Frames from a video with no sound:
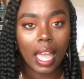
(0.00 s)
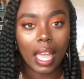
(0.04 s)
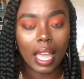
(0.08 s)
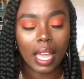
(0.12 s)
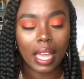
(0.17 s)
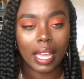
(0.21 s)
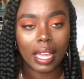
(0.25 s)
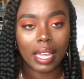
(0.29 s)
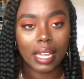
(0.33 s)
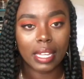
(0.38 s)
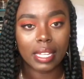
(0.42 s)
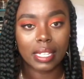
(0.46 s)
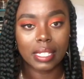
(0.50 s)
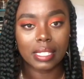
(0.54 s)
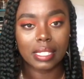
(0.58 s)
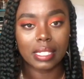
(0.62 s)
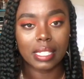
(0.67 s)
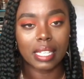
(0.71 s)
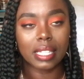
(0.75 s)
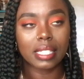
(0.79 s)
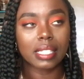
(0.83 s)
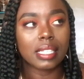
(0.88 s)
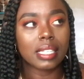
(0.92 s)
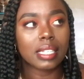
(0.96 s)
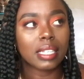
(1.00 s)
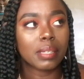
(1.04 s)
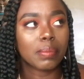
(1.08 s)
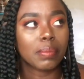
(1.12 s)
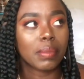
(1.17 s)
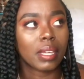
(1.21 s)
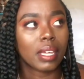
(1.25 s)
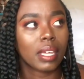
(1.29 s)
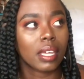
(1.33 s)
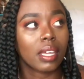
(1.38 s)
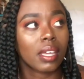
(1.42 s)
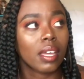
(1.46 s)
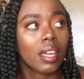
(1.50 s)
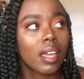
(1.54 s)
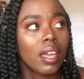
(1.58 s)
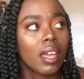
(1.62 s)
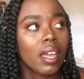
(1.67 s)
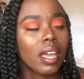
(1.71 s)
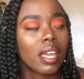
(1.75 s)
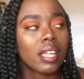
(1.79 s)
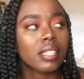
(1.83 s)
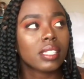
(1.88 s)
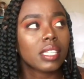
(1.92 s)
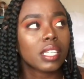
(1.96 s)
And it took me
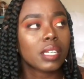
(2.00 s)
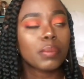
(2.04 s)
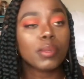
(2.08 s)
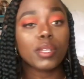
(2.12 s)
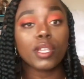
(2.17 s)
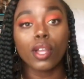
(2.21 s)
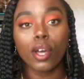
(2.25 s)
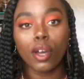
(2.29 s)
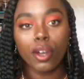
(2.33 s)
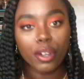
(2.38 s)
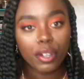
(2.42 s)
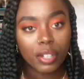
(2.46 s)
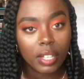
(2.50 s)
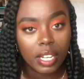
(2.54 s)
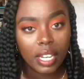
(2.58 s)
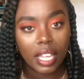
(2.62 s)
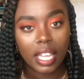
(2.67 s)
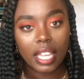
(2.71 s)
longer than